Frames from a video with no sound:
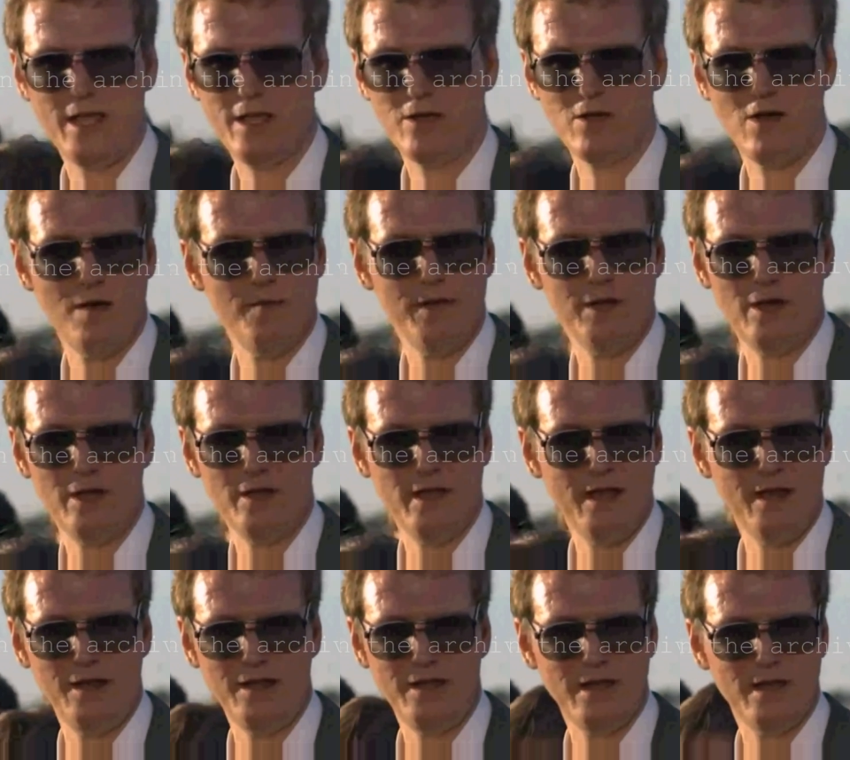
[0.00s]
can't comment on
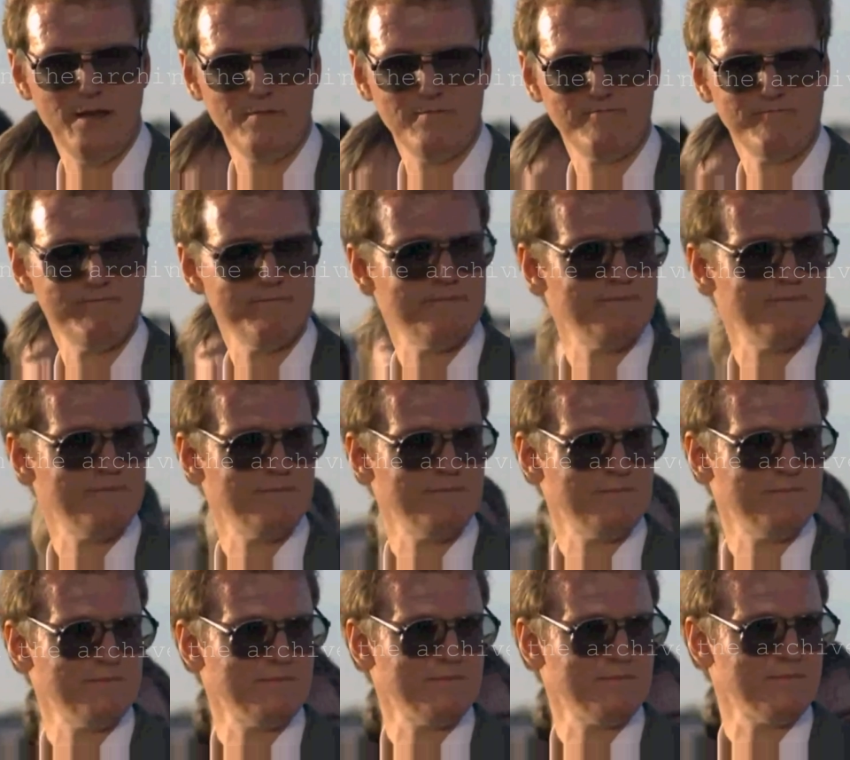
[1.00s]
that anyhow. Do you mean you
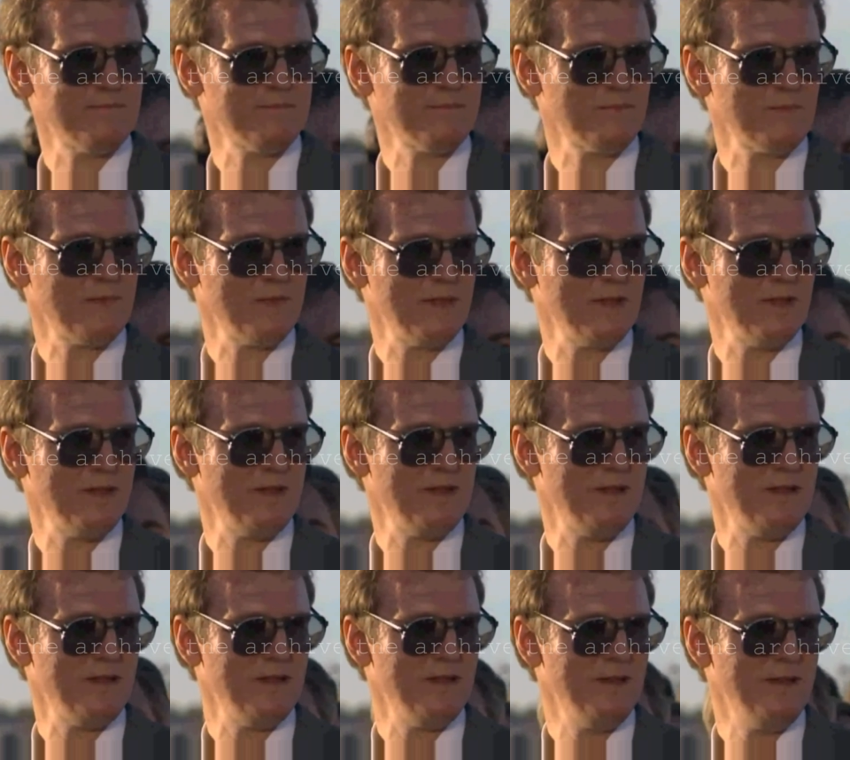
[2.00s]
cannot because,
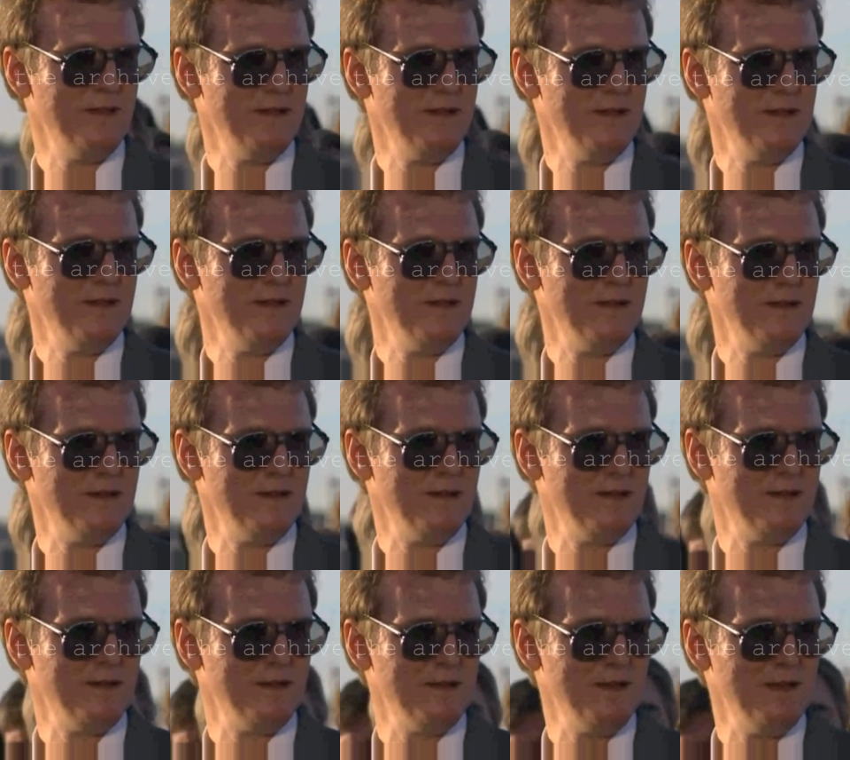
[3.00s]
or that you don't
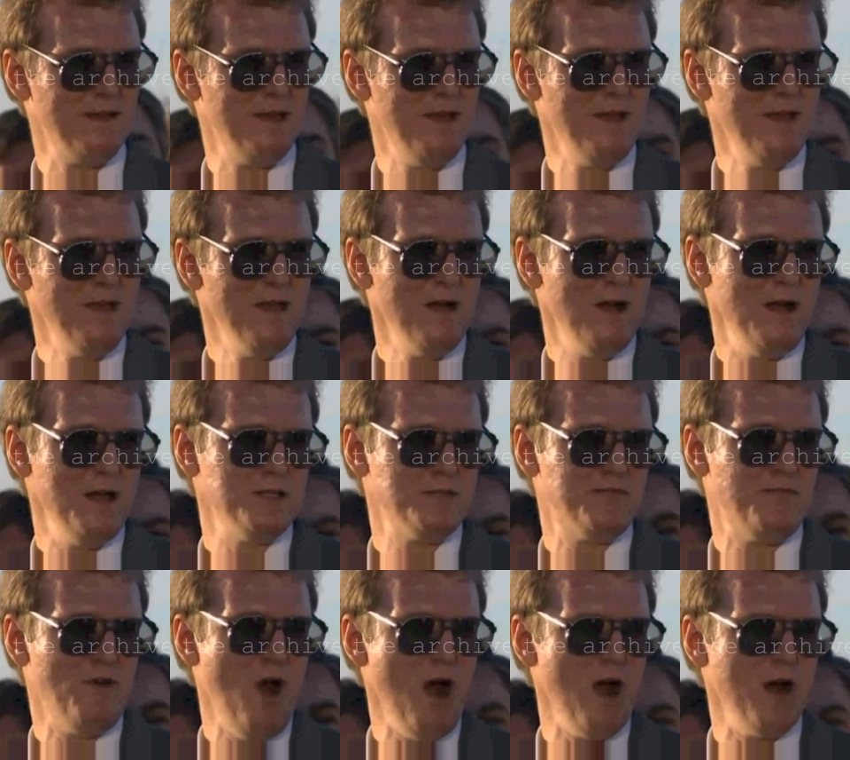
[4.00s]
know? As
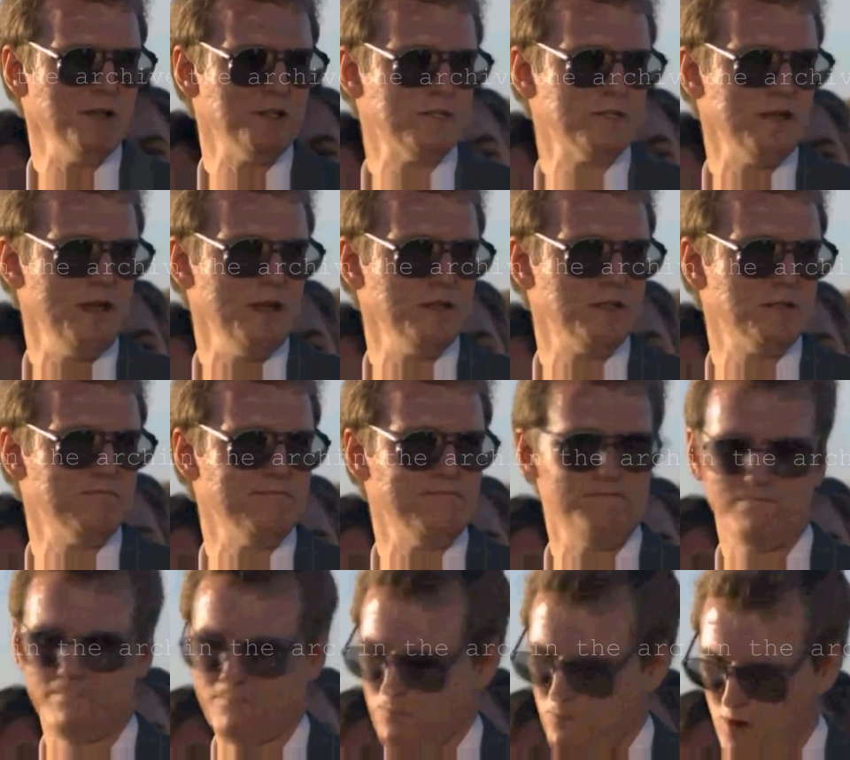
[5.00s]
far as
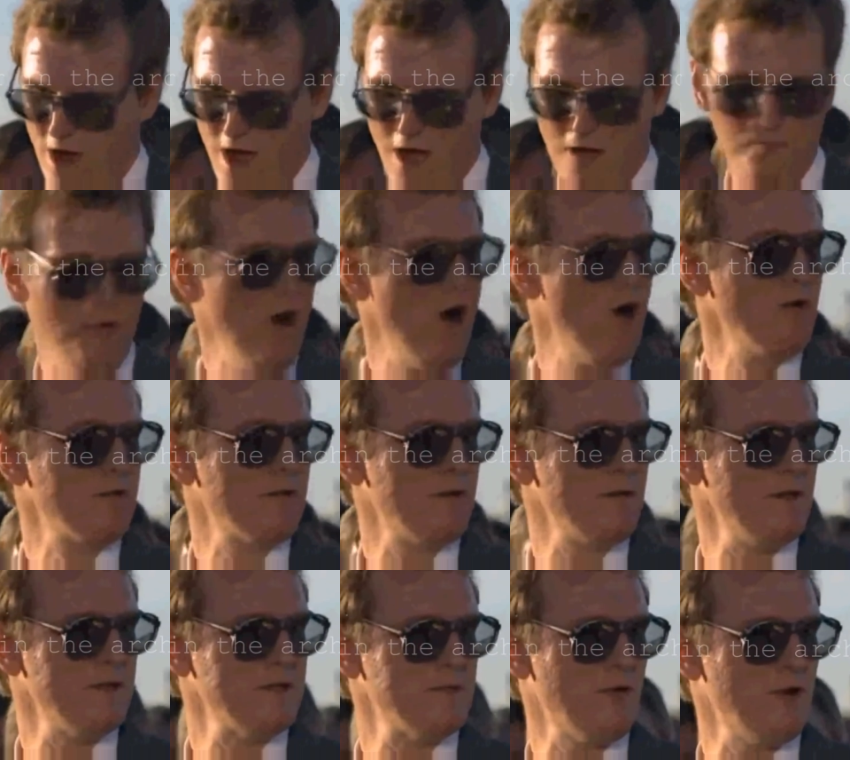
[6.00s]
well, both.
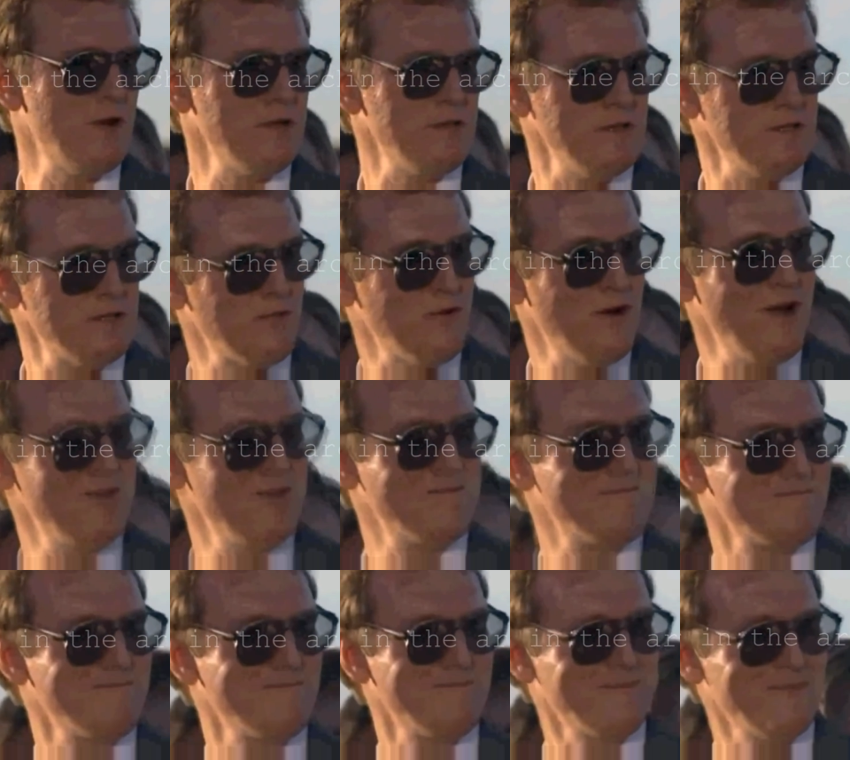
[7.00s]
Let's put it this way.
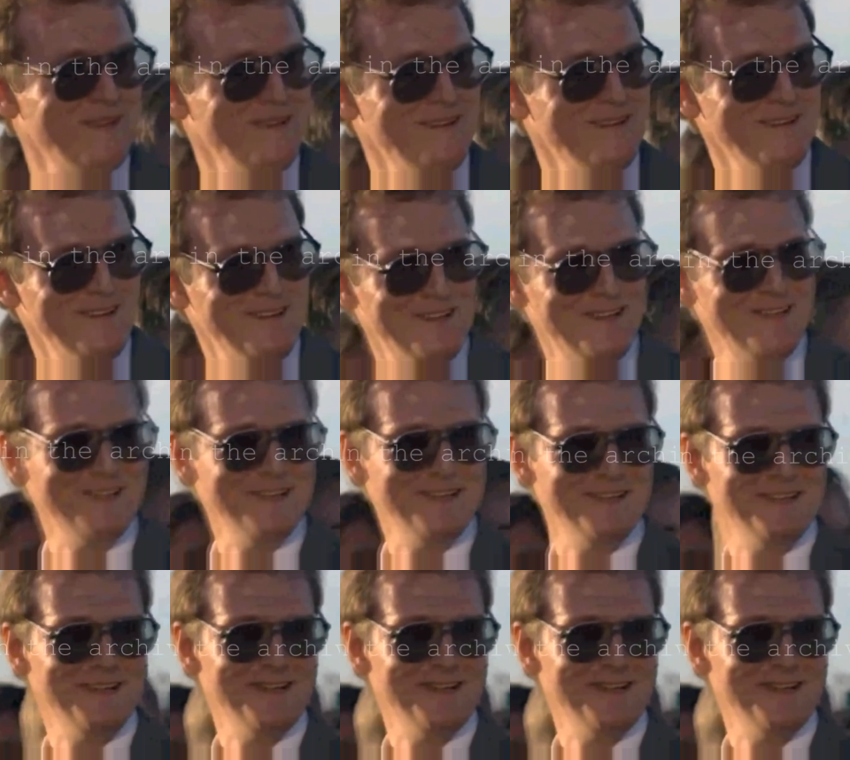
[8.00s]
Could